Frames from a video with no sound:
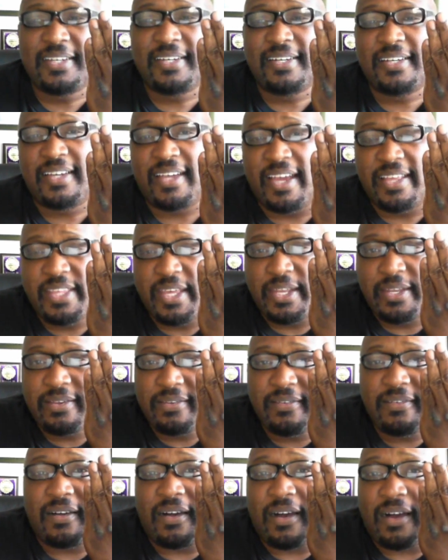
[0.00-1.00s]
And then
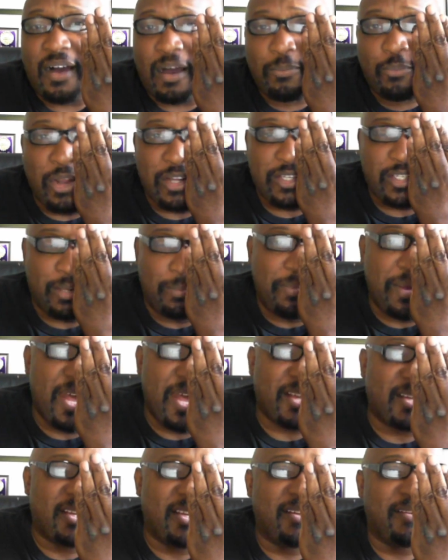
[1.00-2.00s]
I'll brush it
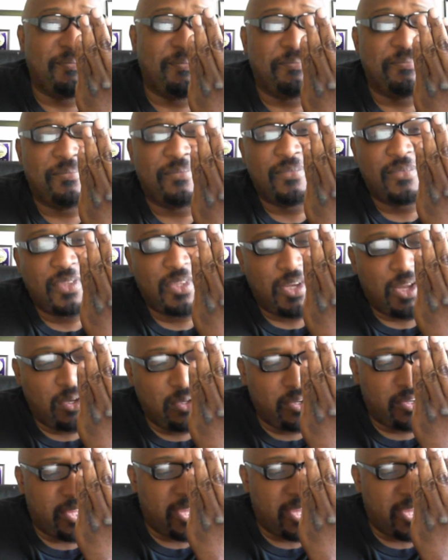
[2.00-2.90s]
back. And I'll look at